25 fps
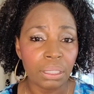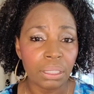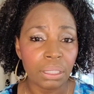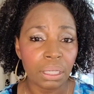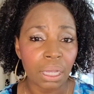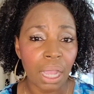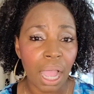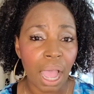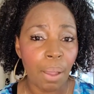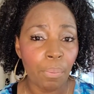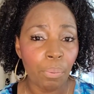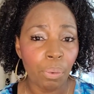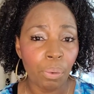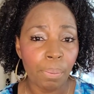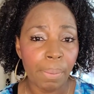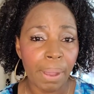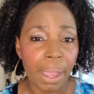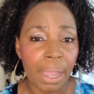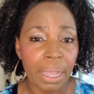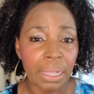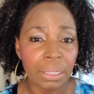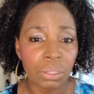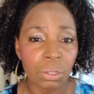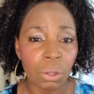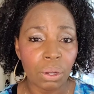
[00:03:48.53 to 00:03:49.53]
to
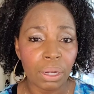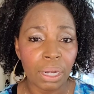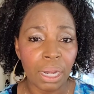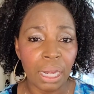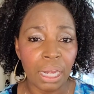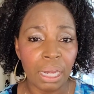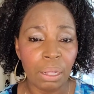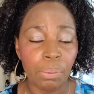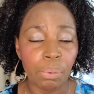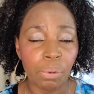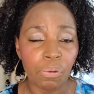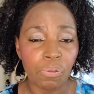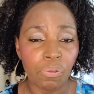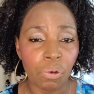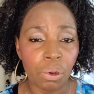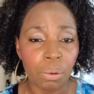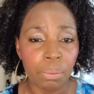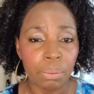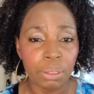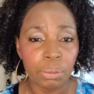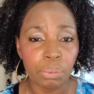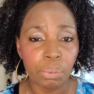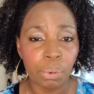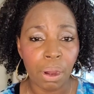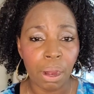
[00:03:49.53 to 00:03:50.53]
compromise on any
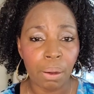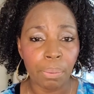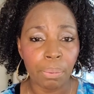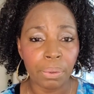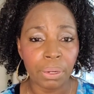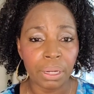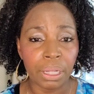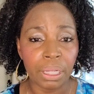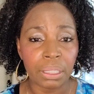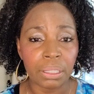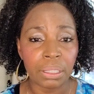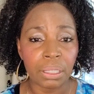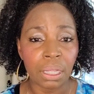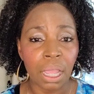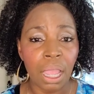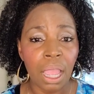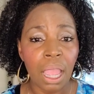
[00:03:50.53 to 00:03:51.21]
performance properties.